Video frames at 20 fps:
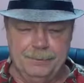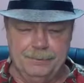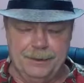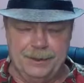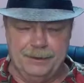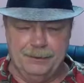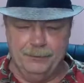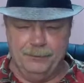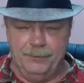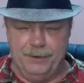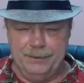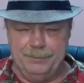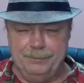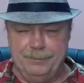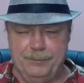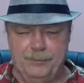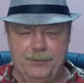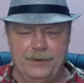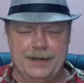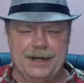But at
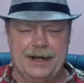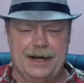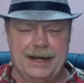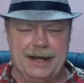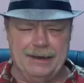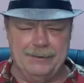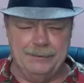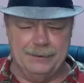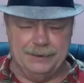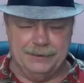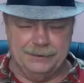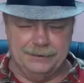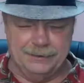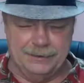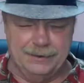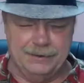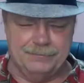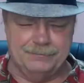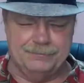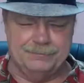one point, I would
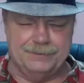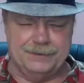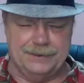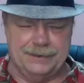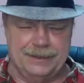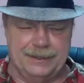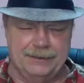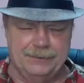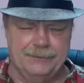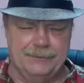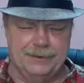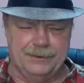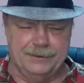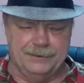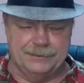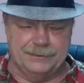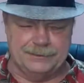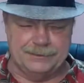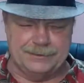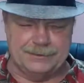love to get one of
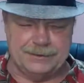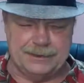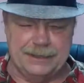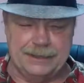those.